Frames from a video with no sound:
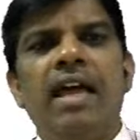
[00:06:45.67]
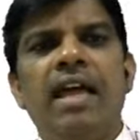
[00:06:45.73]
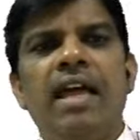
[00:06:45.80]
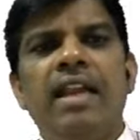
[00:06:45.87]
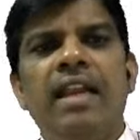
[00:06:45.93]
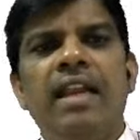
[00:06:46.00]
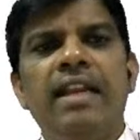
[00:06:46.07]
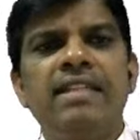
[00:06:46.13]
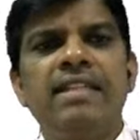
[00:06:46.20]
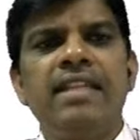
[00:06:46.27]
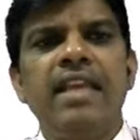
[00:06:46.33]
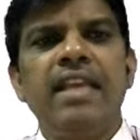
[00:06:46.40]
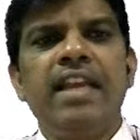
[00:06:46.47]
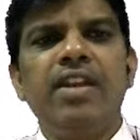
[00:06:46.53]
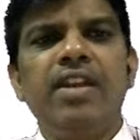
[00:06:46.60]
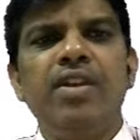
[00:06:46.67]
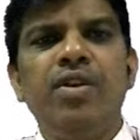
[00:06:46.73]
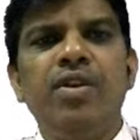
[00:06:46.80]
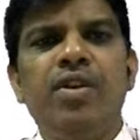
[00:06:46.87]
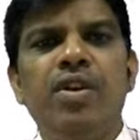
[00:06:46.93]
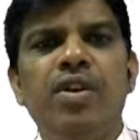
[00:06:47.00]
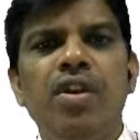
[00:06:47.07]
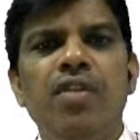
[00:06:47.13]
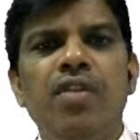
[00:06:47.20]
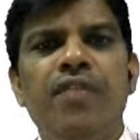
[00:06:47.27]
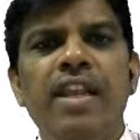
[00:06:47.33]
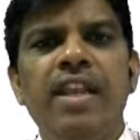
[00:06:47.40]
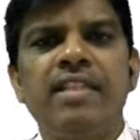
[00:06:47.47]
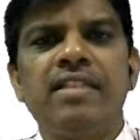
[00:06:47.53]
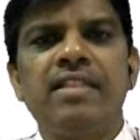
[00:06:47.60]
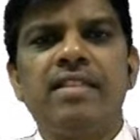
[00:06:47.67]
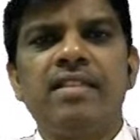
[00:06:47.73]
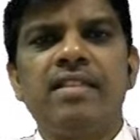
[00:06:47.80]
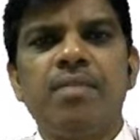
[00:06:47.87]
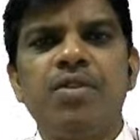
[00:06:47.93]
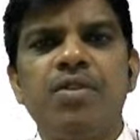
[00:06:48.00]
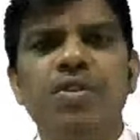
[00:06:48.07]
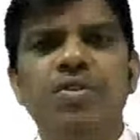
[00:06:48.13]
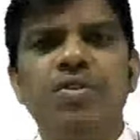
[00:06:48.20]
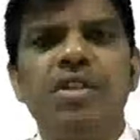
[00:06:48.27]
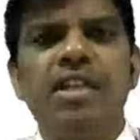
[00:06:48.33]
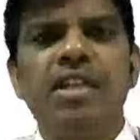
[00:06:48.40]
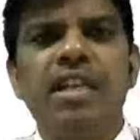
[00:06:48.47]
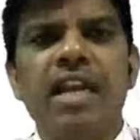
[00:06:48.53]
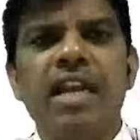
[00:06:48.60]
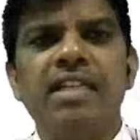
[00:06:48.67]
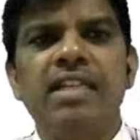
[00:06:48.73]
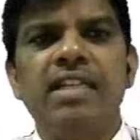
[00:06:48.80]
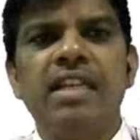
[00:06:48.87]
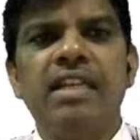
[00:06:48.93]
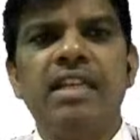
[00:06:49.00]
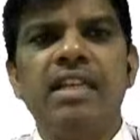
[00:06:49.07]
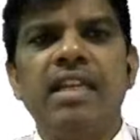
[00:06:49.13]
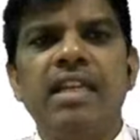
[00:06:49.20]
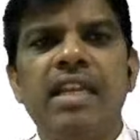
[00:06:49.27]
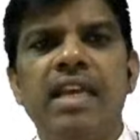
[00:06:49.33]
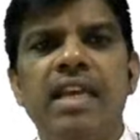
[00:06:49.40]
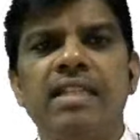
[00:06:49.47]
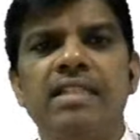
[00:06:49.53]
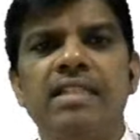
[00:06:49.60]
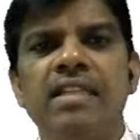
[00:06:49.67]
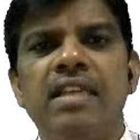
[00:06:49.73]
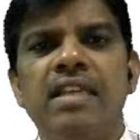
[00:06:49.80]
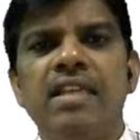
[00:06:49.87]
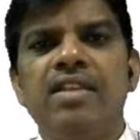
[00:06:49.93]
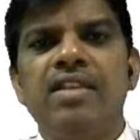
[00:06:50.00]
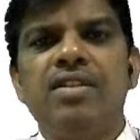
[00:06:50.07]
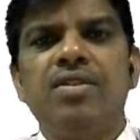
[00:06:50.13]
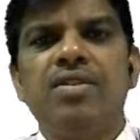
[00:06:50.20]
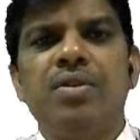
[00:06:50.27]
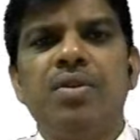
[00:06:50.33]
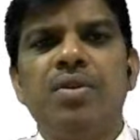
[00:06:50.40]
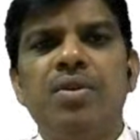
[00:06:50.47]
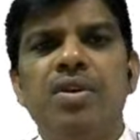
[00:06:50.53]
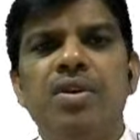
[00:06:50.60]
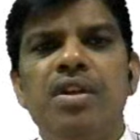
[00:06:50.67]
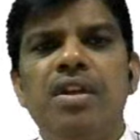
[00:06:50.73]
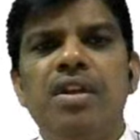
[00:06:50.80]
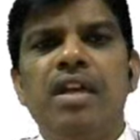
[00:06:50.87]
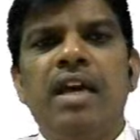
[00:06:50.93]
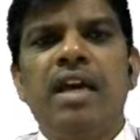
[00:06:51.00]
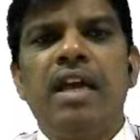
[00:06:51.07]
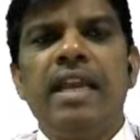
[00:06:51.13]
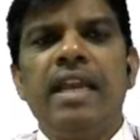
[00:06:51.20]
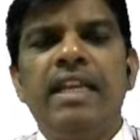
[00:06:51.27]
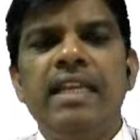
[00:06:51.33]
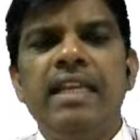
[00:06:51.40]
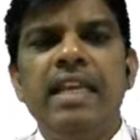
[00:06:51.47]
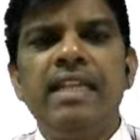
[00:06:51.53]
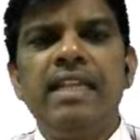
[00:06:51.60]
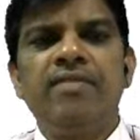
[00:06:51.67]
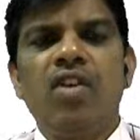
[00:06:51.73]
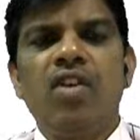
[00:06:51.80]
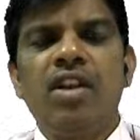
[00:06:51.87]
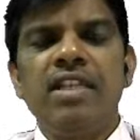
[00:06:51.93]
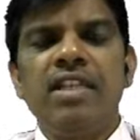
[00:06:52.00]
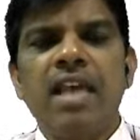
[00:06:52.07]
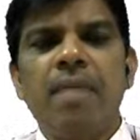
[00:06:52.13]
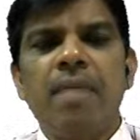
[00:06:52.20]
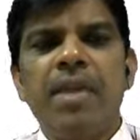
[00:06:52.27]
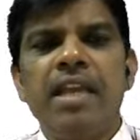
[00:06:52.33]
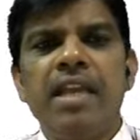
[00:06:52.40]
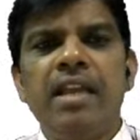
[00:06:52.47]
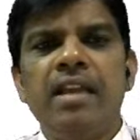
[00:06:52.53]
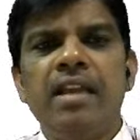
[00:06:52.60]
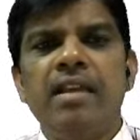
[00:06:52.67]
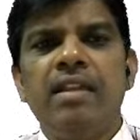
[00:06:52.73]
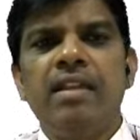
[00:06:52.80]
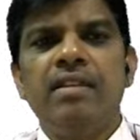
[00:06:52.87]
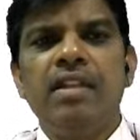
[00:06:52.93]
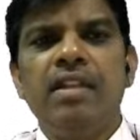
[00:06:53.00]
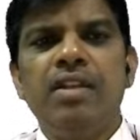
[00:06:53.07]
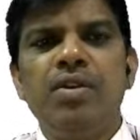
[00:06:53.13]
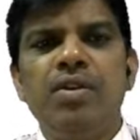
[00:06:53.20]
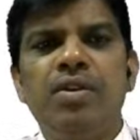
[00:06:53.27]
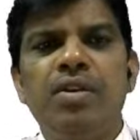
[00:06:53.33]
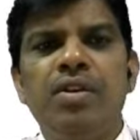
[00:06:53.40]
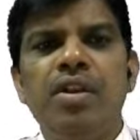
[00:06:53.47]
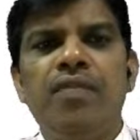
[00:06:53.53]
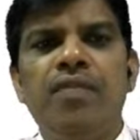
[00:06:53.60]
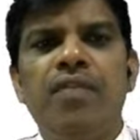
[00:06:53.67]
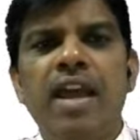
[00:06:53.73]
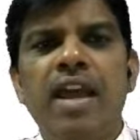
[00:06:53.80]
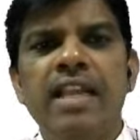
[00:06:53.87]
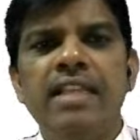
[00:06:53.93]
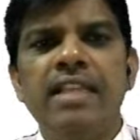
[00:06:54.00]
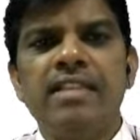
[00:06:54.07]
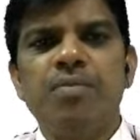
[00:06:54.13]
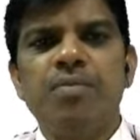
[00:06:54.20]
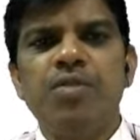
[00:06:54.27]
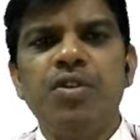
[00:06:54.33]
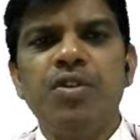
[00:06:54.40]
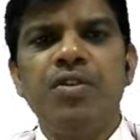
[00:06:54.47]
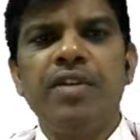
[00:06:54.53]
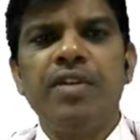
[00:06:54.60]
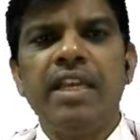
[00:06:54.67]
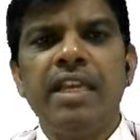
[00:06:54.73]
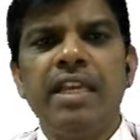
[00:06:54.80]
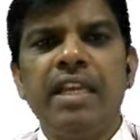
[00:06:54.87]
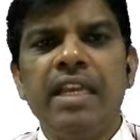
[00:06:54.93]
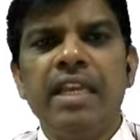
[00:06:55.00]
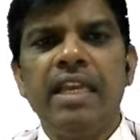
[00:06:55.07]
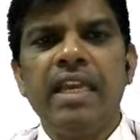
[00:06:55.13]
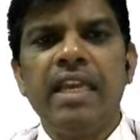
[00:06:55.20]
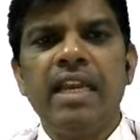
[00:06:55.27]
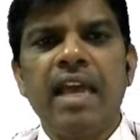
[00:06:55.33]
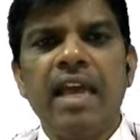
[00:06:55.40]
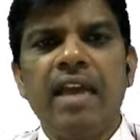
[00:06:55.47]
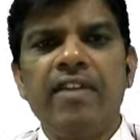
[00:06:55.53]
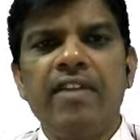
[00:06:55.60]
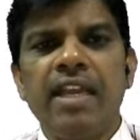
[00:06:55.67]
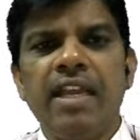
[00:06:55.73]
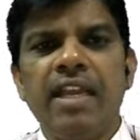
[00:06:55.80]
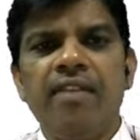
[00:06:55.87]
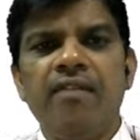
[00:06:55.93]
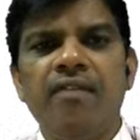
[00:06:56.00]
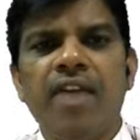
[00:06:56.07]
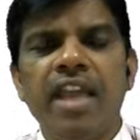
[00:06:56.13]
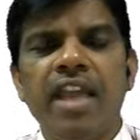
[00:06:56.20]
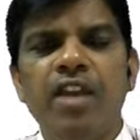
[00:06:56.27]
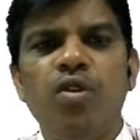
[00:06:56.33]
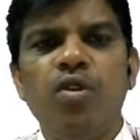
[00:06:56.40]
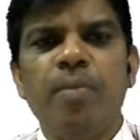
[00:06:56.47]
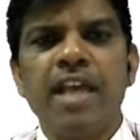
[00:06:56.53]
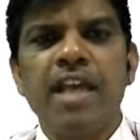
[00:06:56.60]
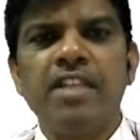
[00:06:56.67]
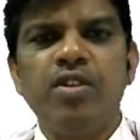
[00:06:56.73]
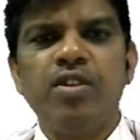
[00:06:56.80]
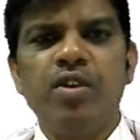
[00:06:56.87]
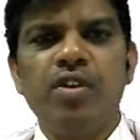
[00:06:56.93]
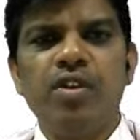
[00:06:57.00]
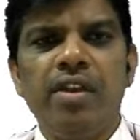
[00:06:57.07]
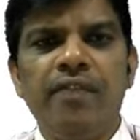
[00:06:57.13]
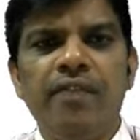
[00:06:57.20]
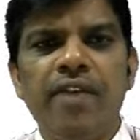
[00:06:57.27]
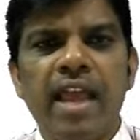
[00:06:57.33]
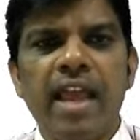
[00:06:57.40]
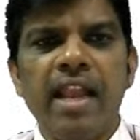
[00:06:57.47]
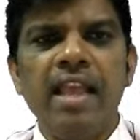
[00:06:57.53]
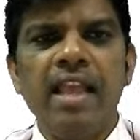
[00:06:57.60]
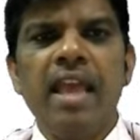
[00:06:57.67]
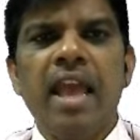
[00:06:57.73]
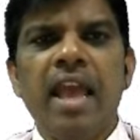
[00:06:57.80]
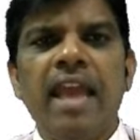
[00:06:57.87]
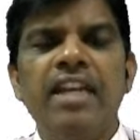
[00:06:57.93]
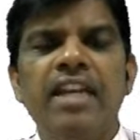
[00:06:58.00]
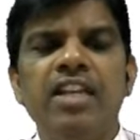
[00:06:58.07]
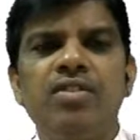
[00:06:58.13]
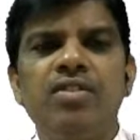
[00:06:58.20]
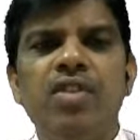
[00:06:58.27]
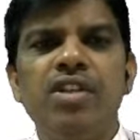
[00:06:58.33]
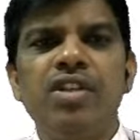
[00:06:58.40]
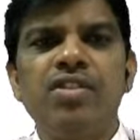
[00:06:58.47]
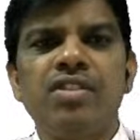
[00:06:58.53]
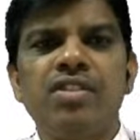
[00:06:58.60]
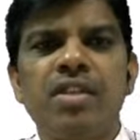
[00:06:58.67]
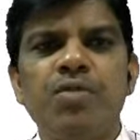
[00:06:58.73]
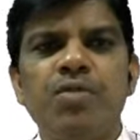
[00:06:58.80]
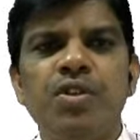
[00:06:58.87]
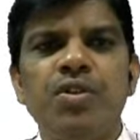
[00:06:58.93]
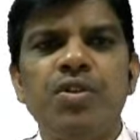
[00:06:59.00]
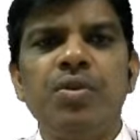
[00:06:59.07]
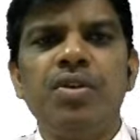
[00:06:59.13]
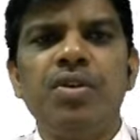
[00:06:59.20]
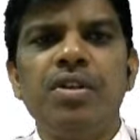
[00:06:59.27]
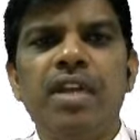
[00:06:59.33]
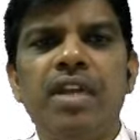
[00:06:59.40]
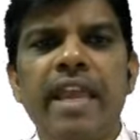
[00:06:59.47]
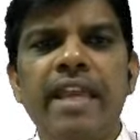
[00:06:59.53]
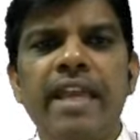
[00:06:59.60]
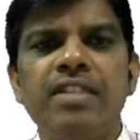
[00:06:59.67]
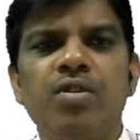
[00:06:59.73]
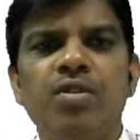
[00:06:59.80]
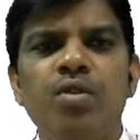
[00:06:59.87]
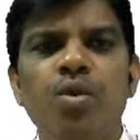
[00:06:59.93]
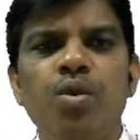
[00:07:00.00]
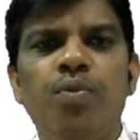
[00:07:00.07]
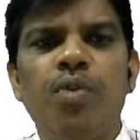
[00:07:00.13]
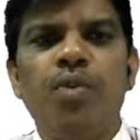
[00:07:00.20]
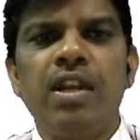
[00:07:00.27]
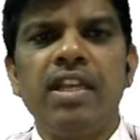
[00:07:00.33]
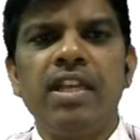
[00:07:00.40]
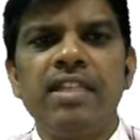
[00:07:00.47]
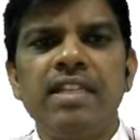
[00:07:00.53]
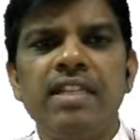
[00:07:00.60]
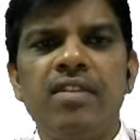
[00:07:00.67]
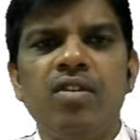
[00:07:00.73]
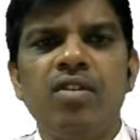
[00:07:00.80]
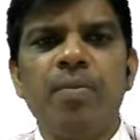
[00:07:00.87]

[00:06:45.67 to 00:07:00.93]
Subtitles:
Let us take nucleophilic substitution reaction. Yes. So it is what is happening. The nucleophile is substituting. Here I have taken Y group as nucleophile and it is going to substitute X group. What is X group?